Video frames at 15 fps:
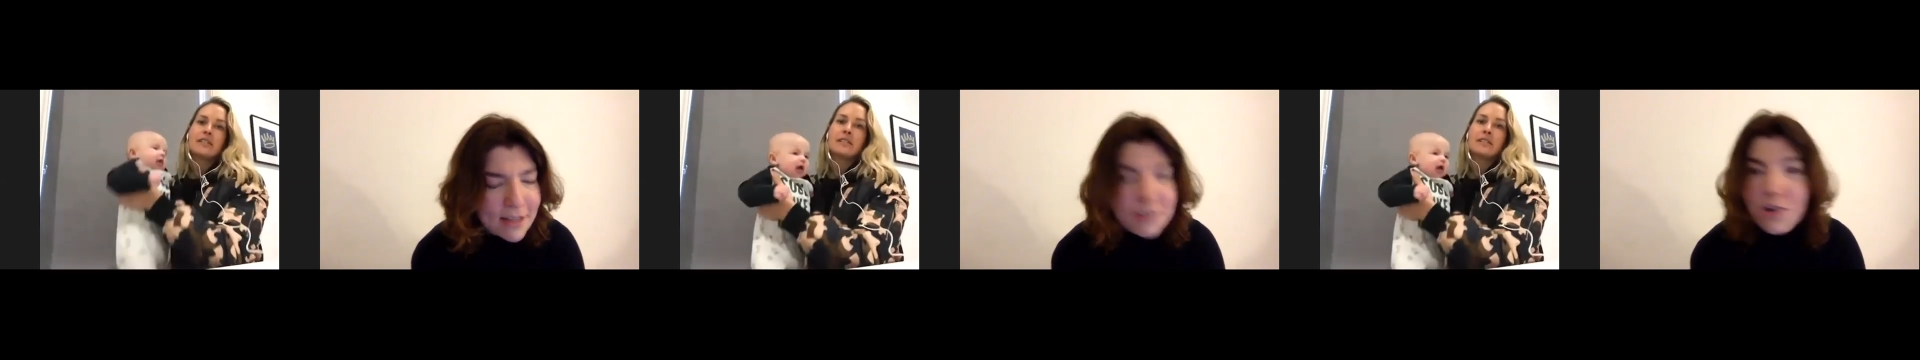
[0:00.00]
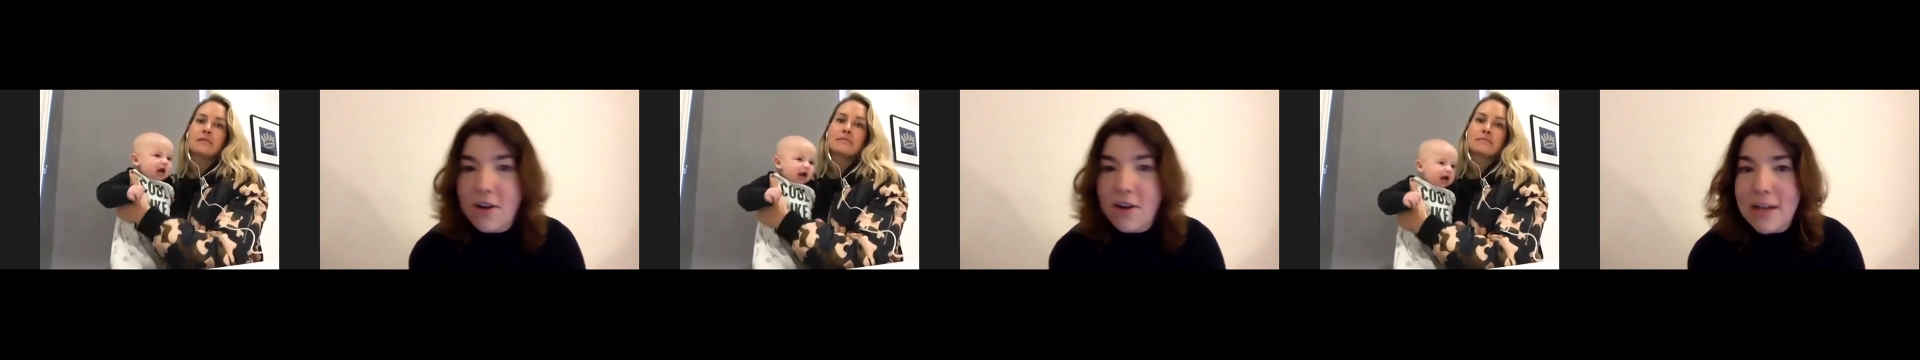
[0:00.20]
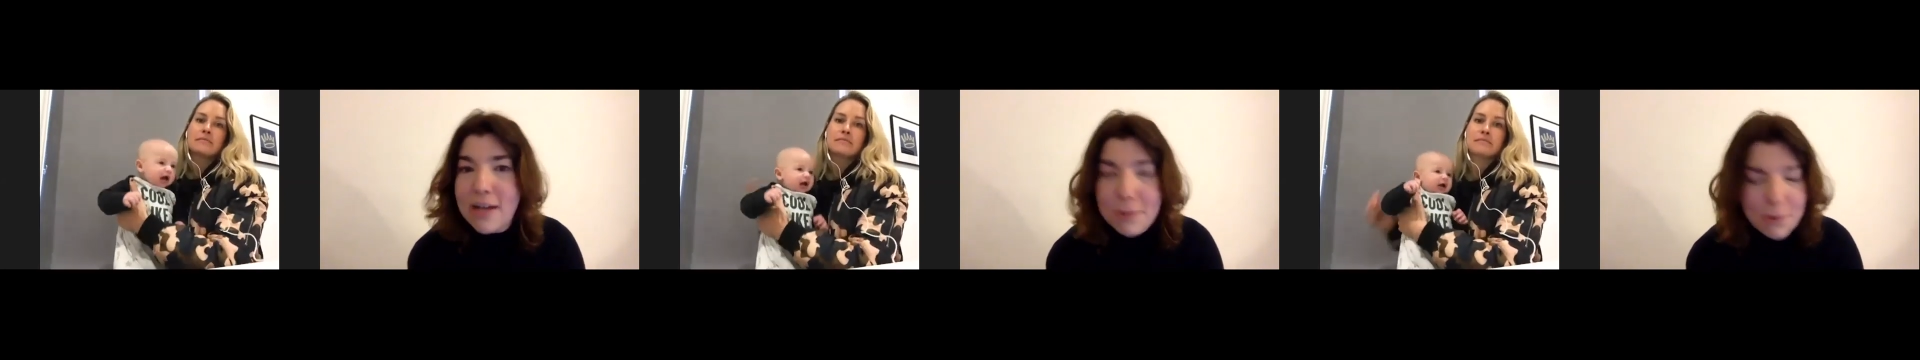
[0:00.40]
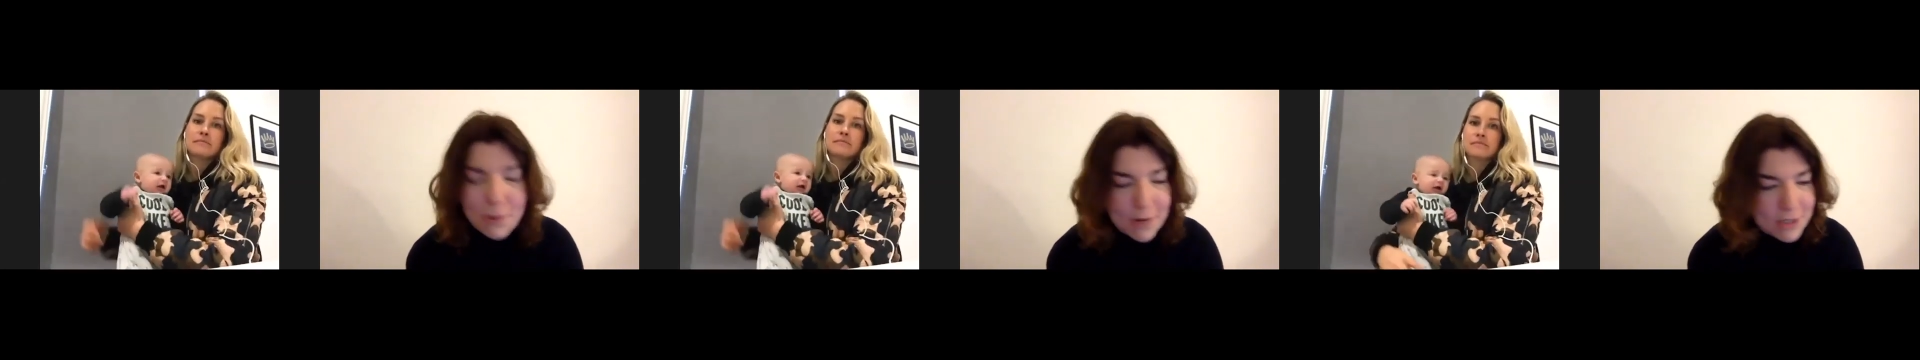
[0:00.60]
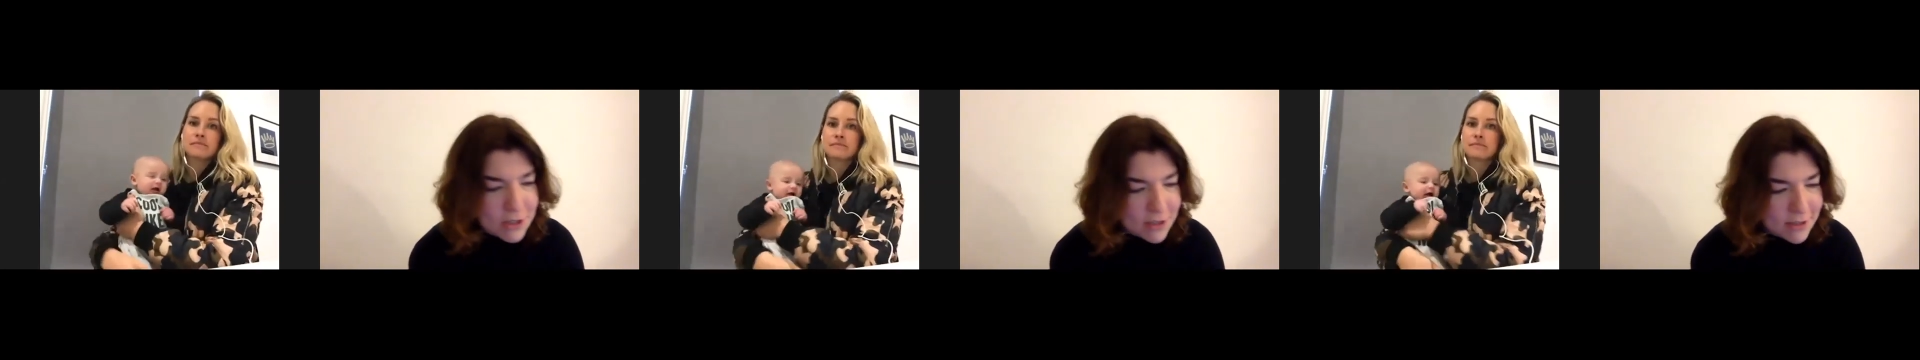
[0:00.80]
Speaker 1: got a couple of
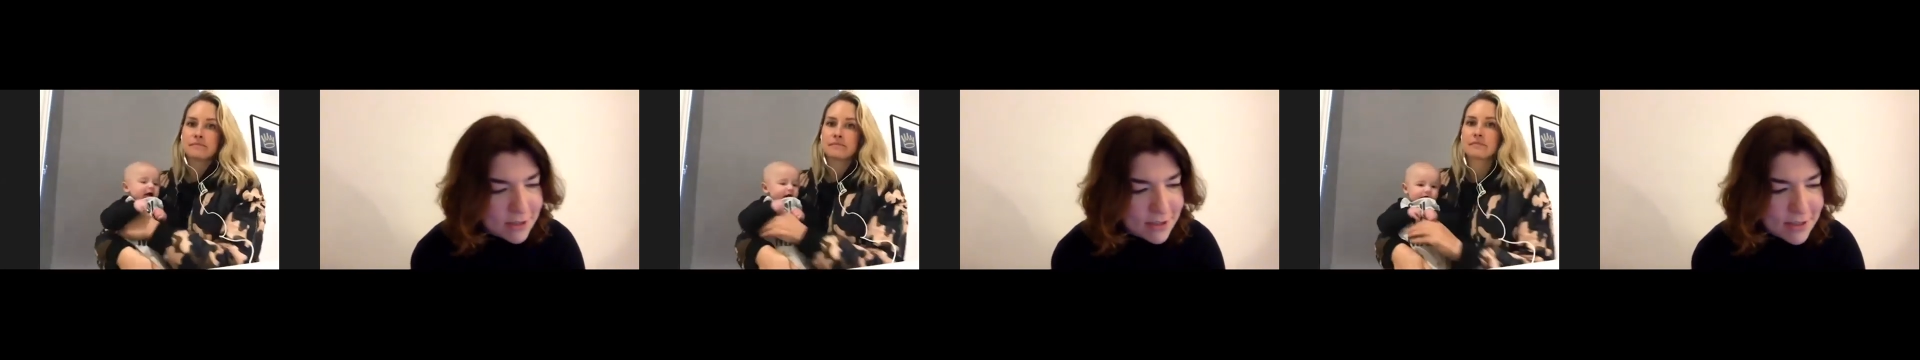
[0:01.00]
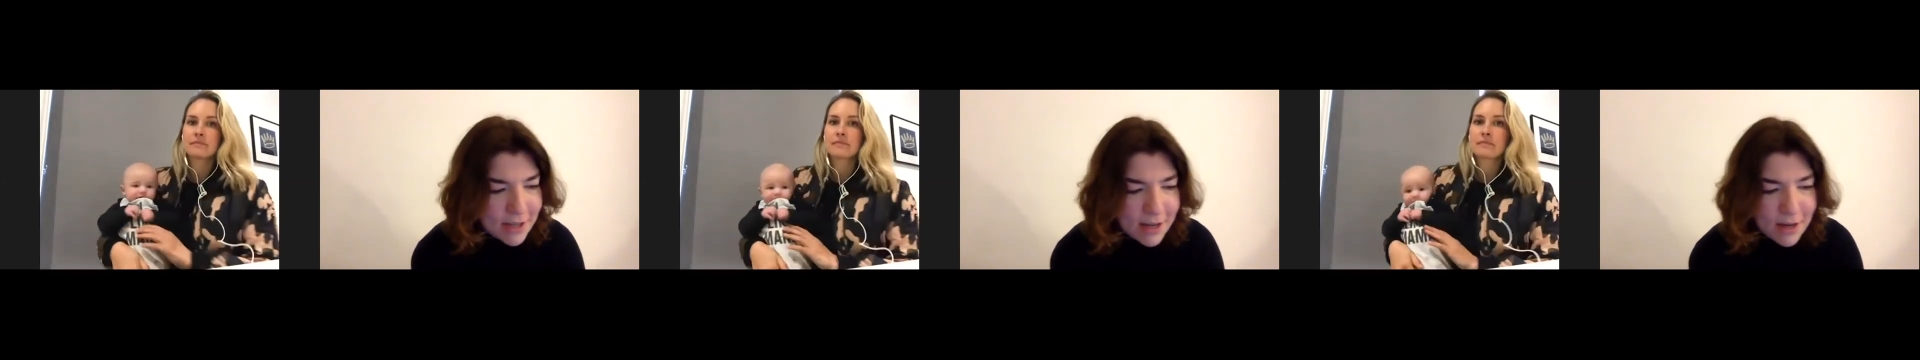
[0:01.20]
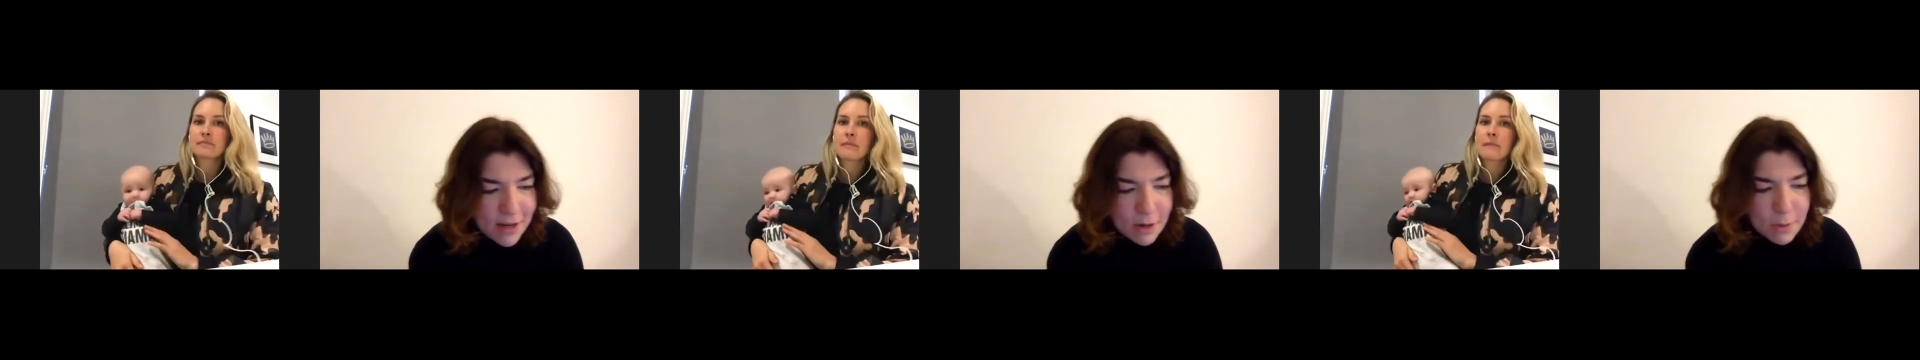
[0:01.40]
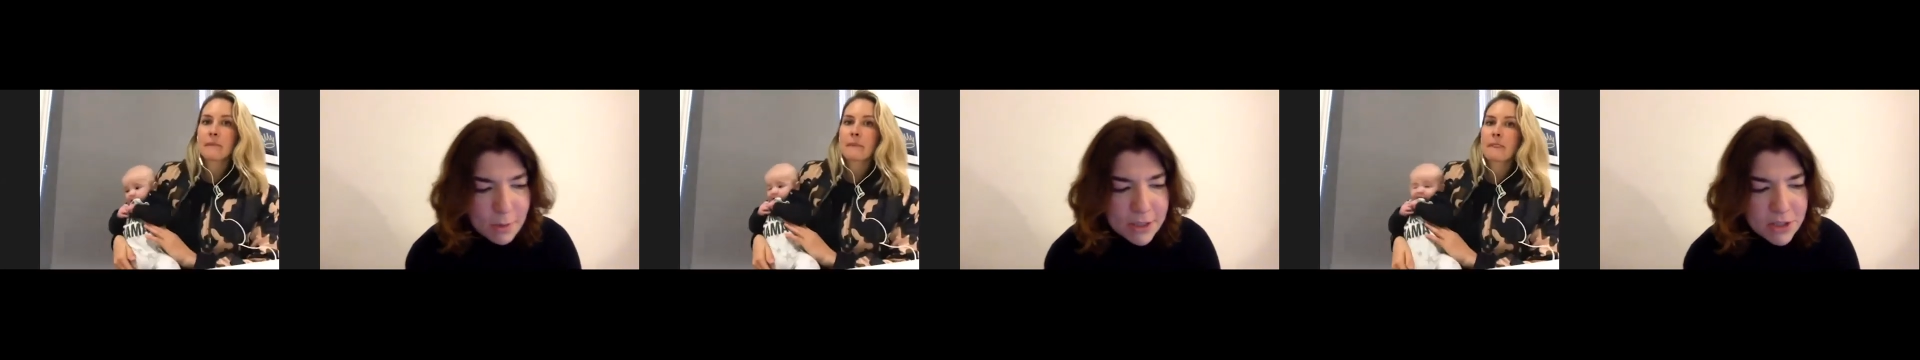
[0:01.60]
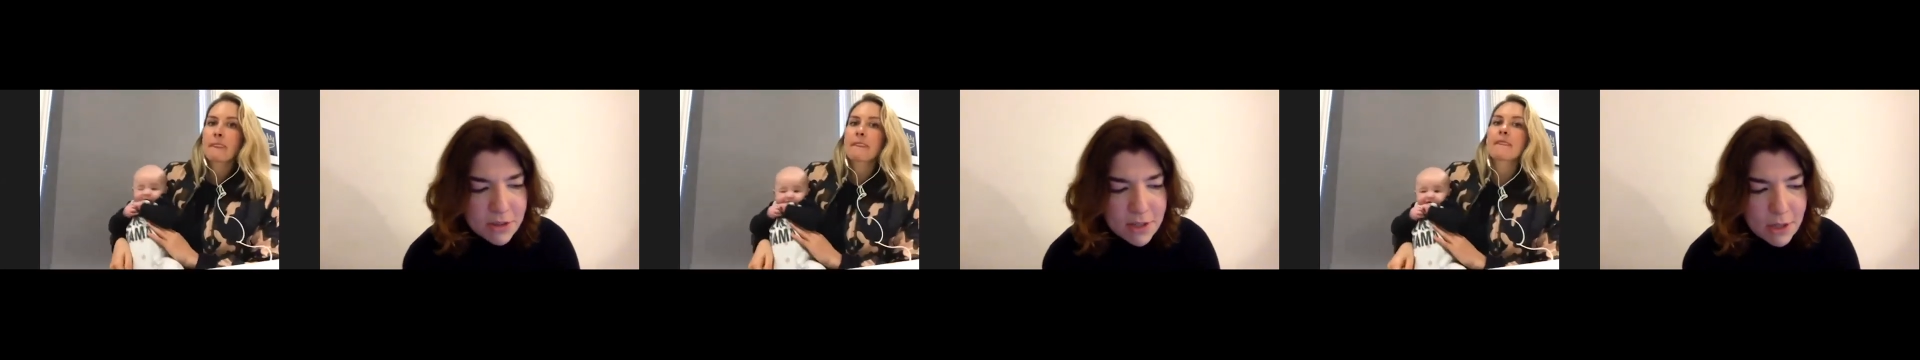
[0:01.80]
questions.
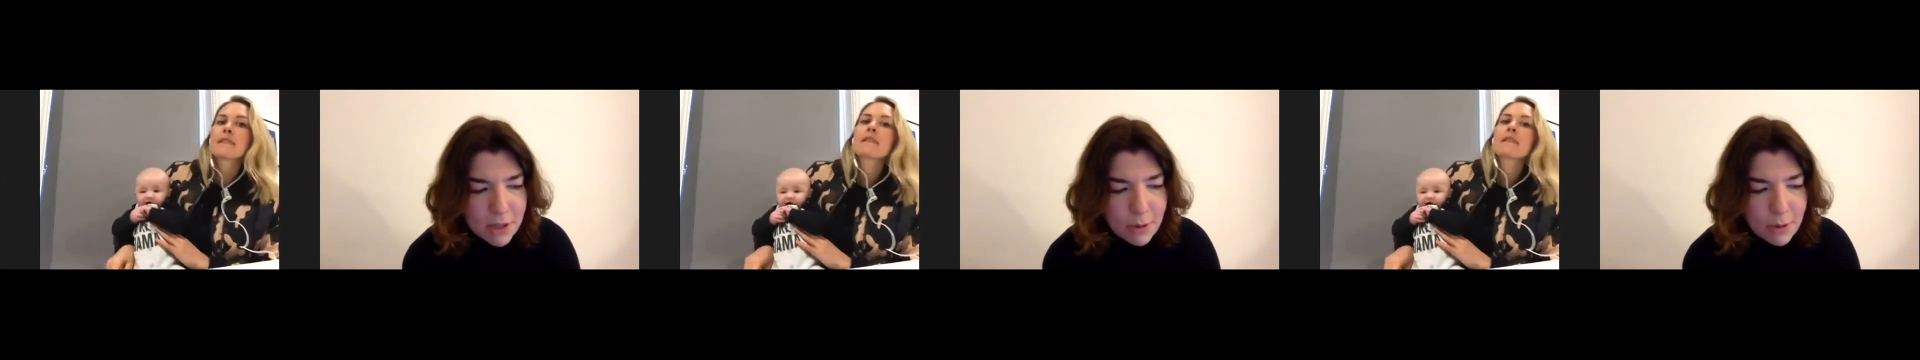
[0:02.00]
Which of the new